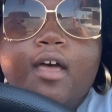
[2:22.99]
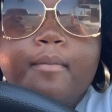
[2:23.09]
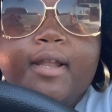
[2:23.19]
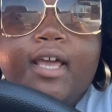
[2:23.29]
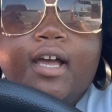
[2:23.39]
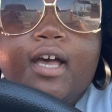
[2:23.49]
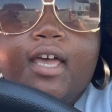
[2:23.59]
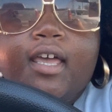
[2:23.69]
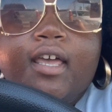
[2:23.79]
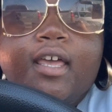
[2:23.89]
But I
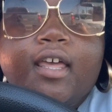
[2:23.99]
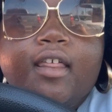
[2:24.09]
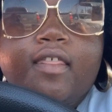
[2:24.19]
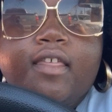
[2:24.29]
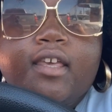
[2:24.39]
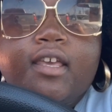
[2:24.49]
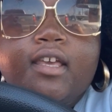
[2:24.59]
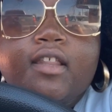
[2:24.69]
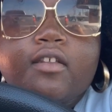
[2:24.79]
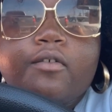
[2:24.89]
got
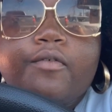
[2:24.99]
the little